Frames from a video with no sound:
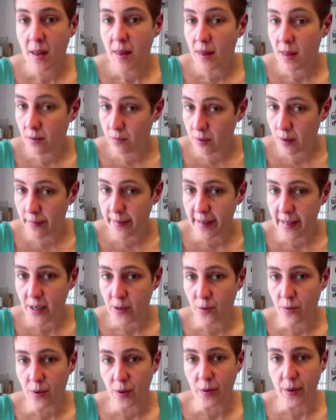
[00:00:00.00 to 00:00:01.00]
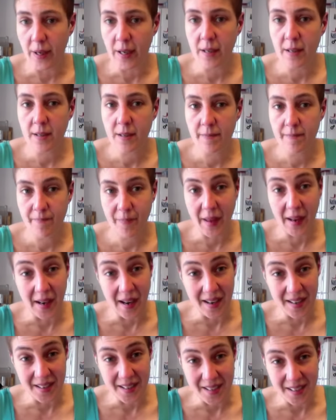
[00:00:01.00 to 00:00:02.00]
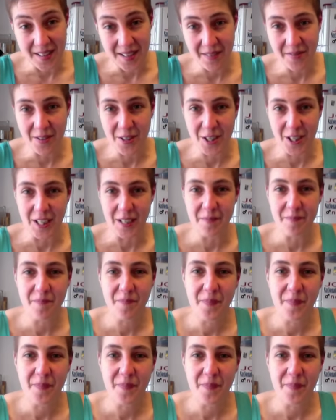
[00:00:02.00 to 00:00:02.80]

The woman who wrote it, an anti-suffragette,